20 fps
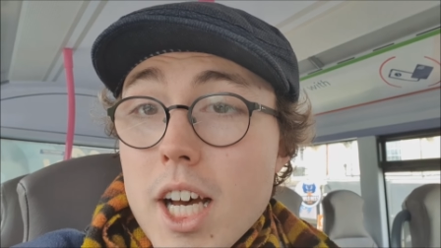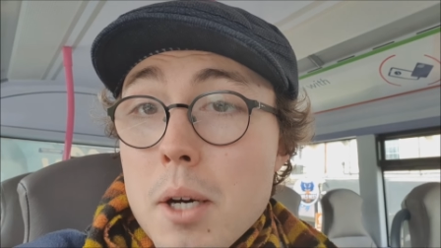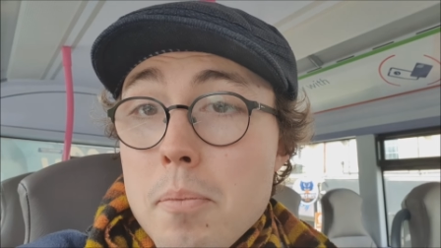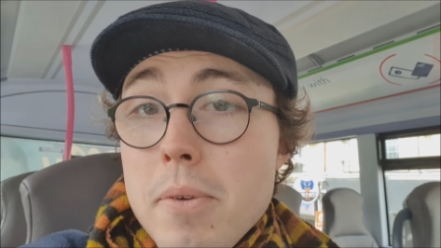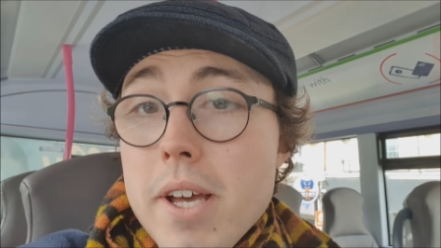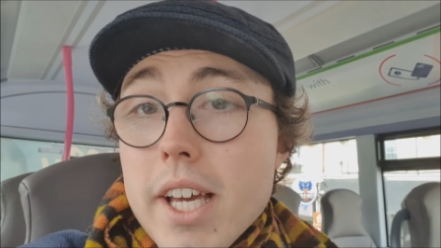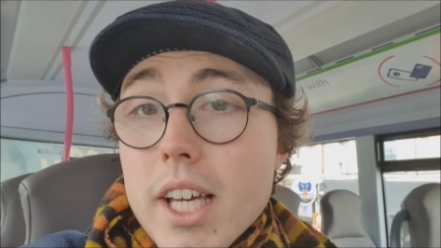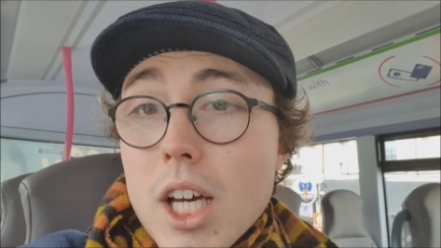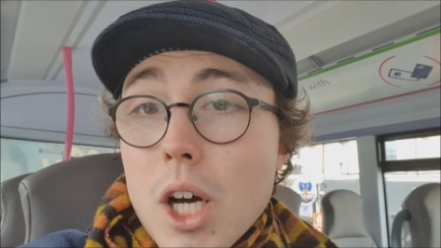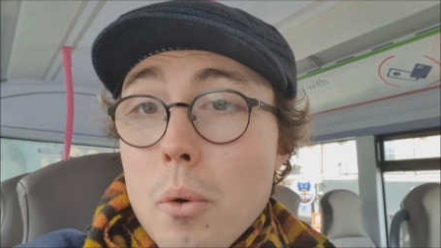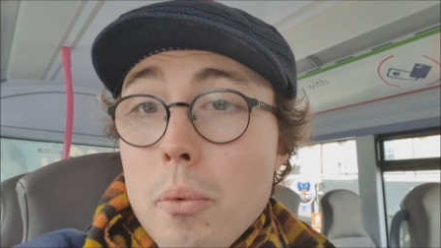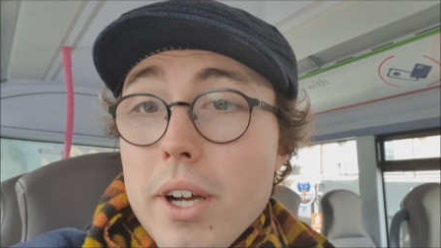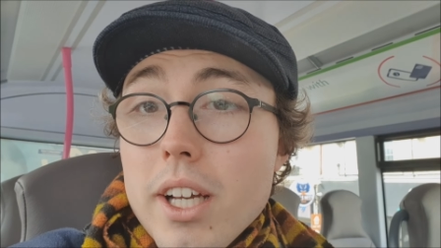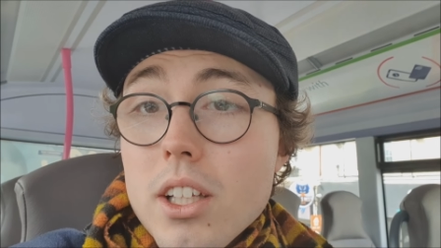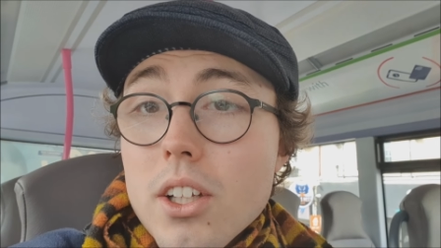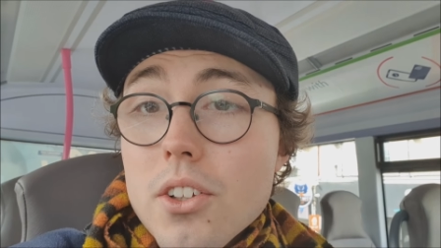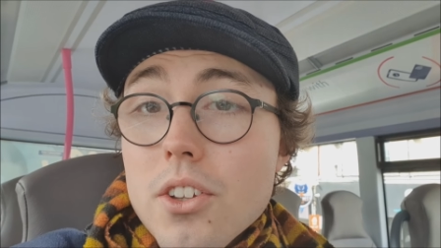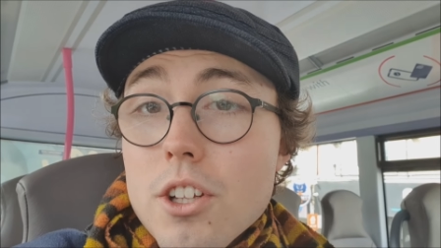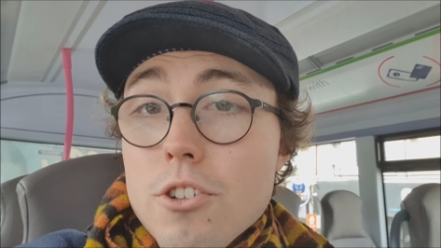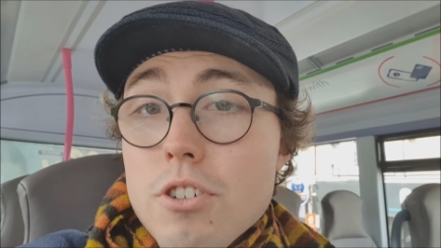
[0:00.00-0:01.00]
and make our
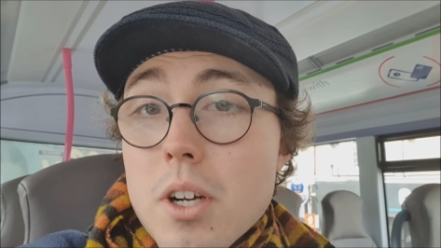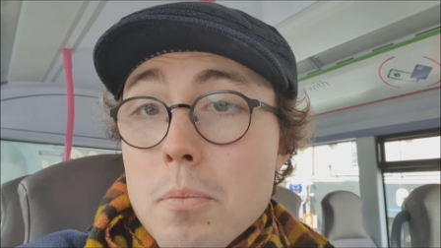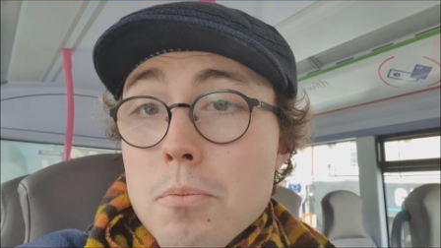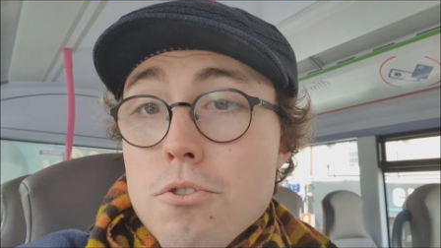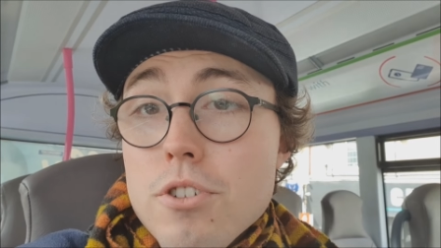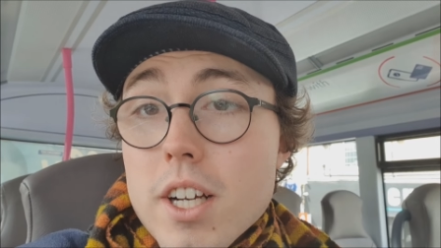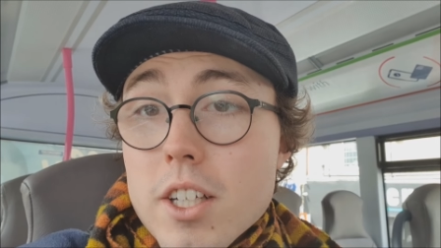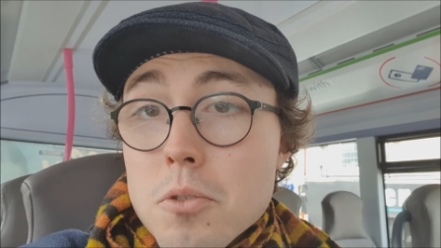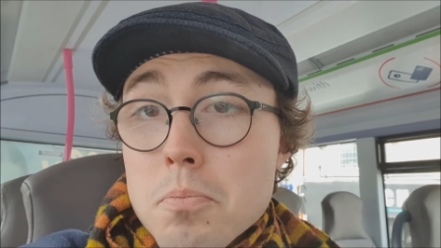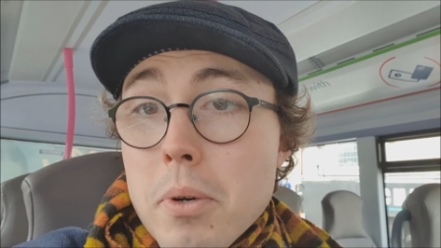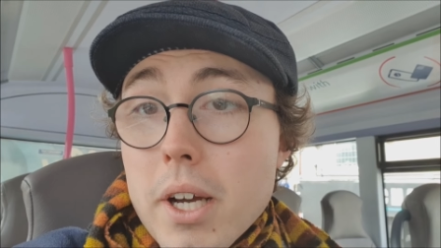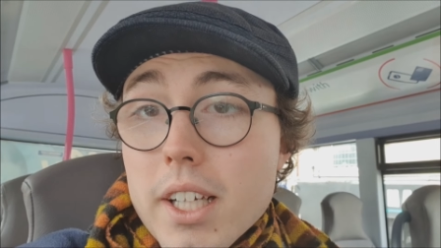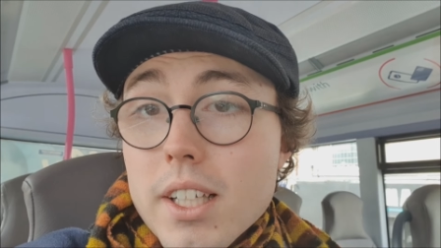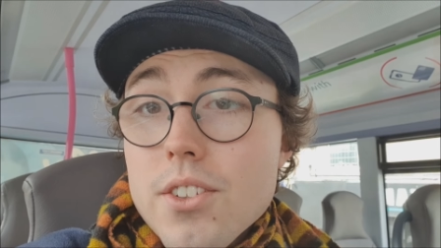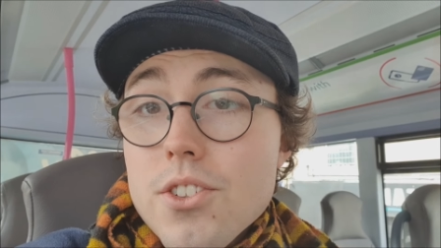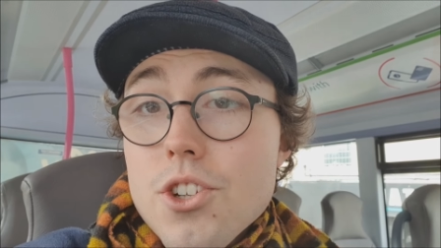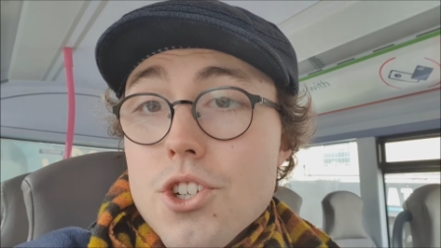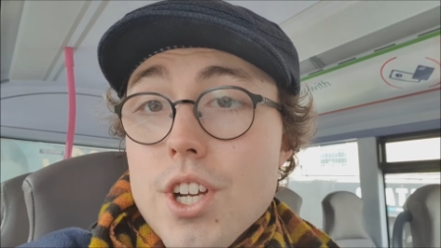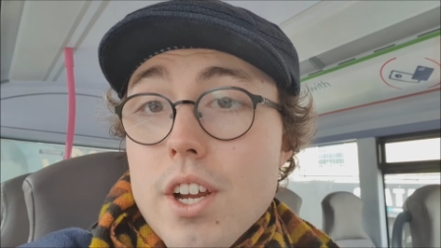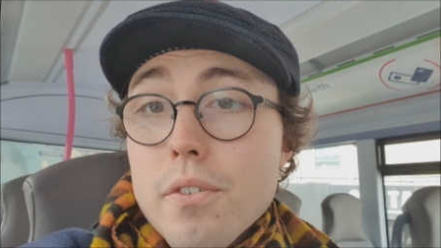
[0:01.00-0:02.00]
way along the tram tracks
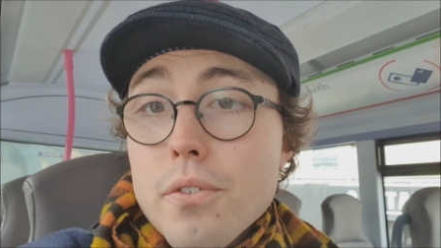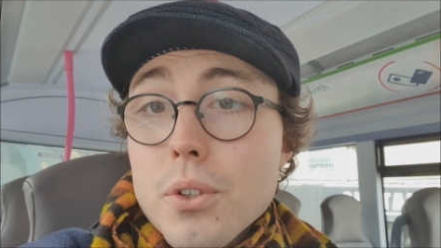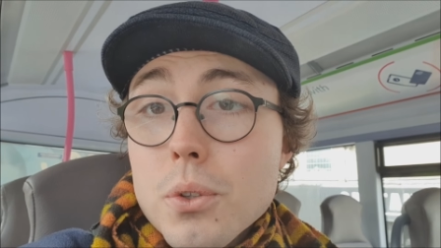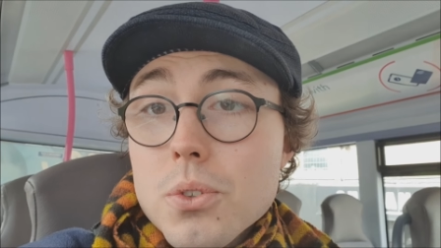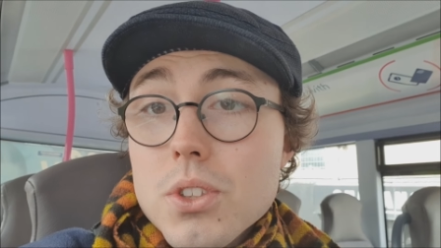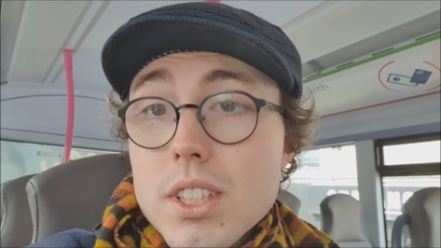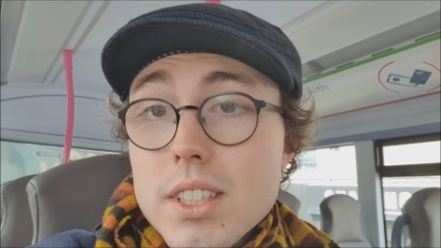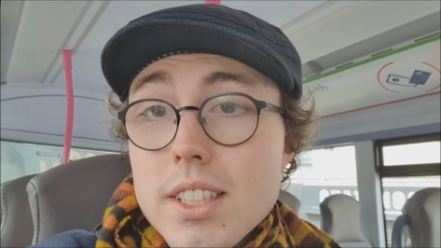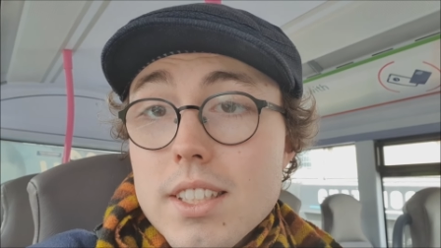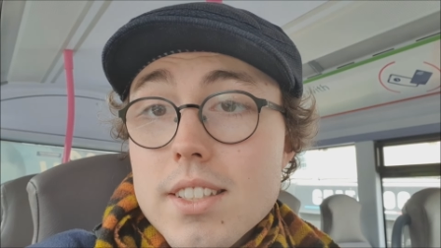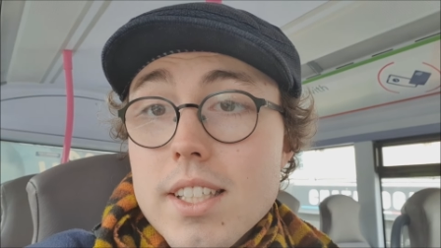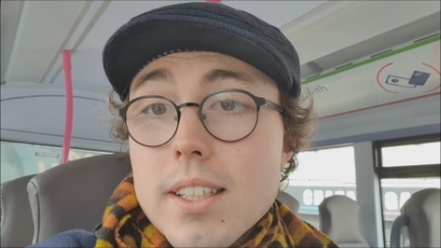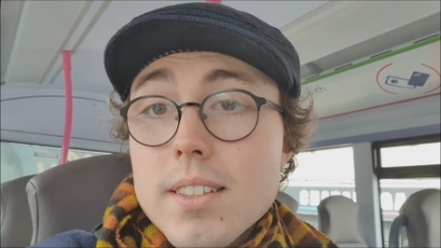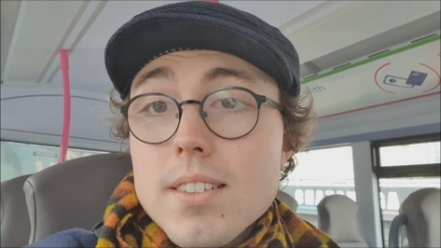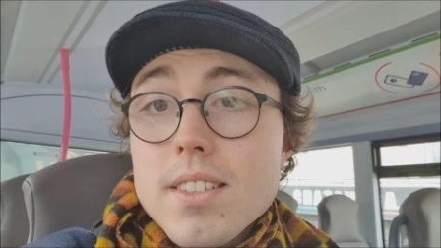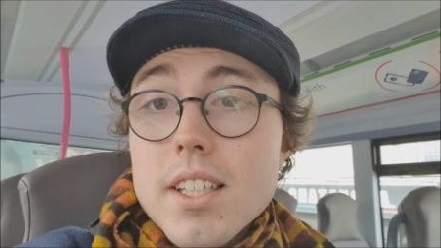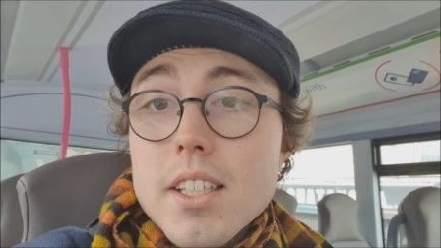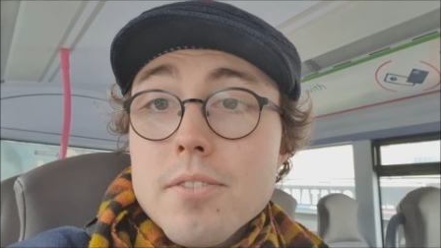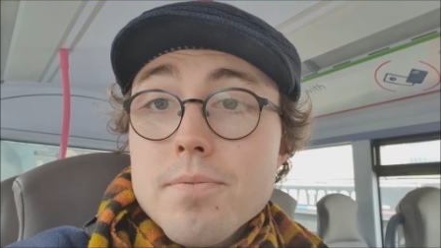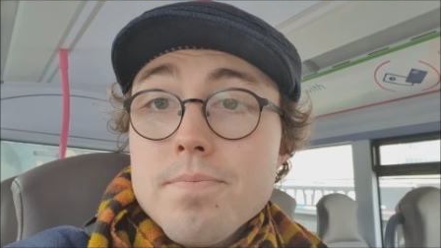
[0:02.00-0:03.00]
back into Sheffield city
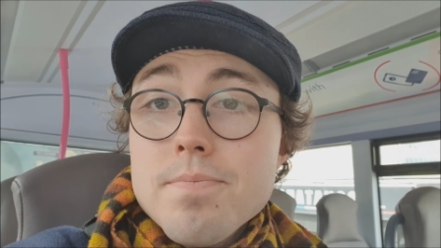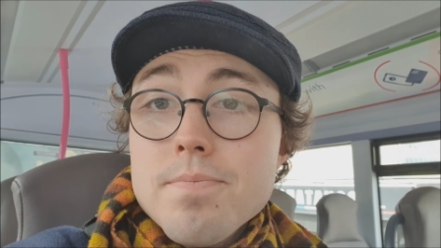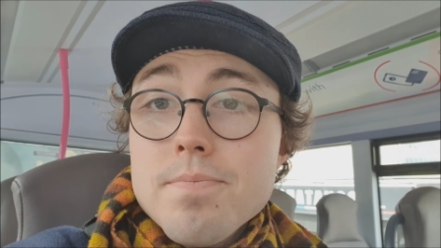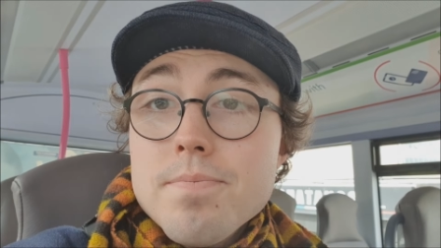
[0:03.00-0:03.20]
centre.